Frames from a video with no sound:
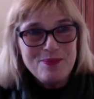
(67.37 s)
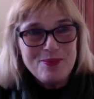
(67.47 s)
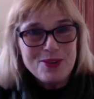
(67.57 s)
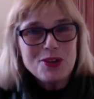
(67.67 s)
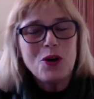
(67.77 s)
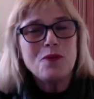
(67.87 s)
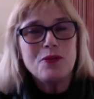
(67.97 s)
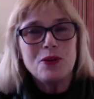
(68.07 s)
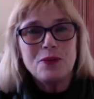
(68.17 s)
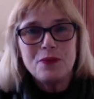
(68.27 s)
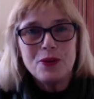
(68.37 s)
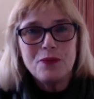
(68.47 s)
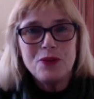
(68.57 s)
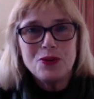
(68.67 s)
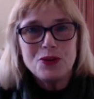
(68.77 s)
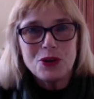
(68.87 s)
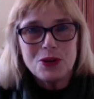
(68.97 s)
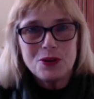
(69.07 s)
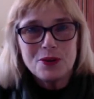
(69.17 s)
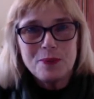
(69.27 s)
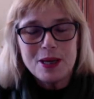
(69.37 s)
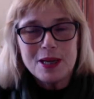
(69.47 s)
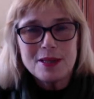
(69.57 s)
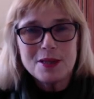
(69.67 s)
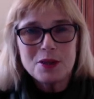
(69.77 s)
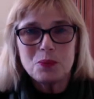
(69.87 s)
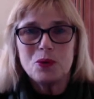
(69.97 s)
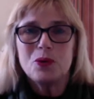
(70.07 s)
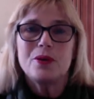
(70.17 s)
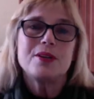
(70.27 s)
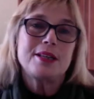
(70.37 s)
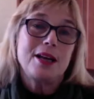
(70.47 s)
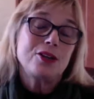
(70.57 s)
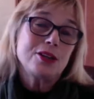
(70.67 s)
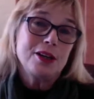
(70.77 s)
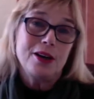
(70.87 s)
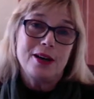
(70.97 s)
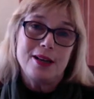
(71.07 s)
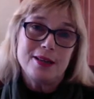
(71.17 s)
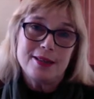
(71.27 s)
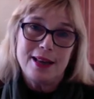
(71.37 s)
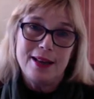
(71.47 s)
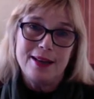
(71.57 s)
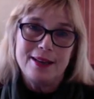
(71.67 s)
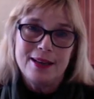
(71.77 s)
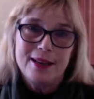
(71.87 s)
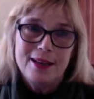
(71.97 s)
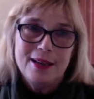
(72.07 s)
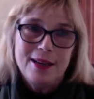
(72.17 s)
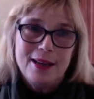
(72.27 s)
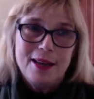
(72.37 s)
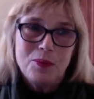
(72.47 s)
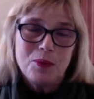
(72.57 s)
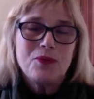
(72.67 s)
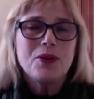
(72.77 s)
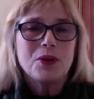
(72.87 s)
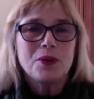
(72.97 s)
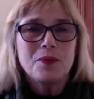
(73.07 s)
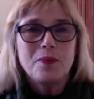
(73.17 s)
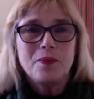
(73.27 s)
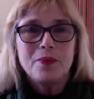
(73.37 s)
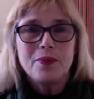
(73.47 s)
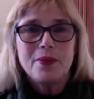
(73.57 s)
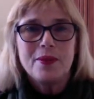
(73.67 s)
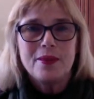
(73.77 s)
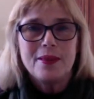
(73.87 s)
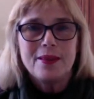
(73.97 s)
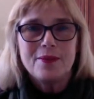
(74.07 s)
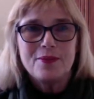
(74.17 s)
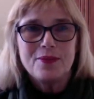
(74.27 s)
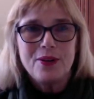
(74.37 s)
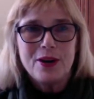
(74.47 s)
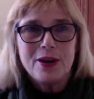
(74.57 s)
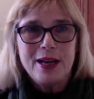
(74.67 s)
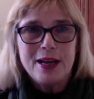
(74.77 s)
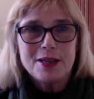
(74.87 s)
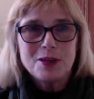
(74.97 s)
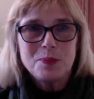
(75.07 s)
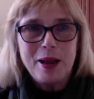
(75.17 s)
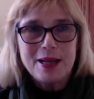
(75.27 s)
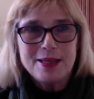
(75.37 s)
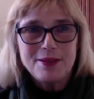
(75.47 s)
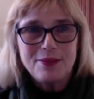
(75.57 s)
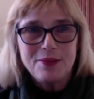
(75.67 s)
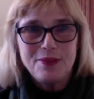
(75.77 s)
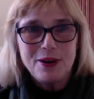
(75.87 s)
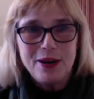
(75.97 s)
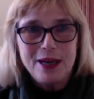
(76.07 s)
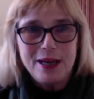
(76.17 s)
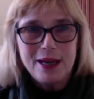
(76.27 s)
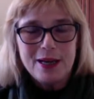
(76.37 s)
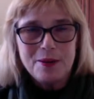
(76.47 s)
Just hopeful for the future, because it's the ruler of Sagittarius, and it would feel very expansive and very